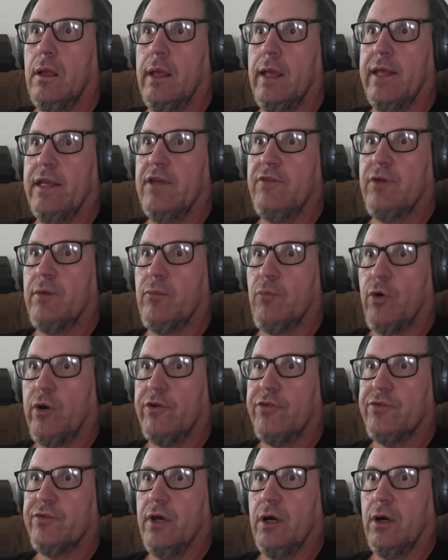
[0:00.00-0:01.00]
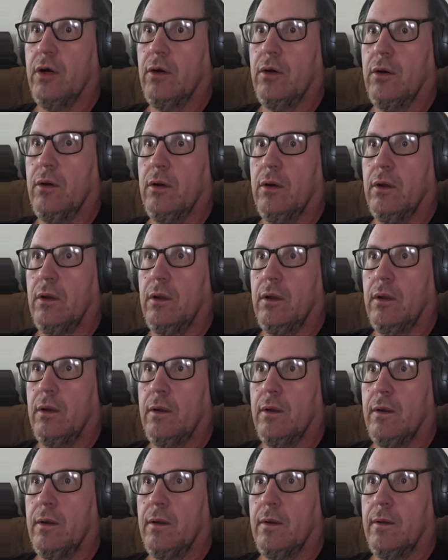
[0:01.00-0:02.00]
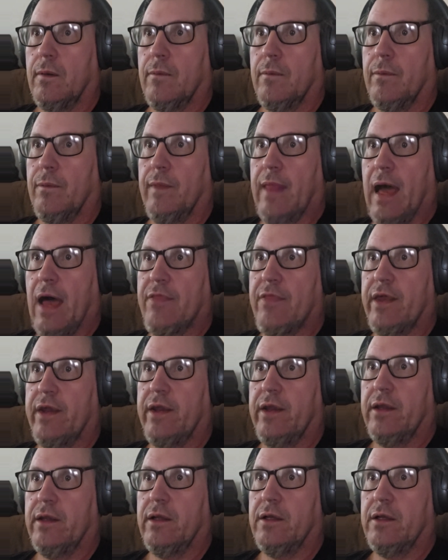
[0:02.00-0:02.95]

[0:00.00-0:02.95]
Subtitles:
And even more so, now that it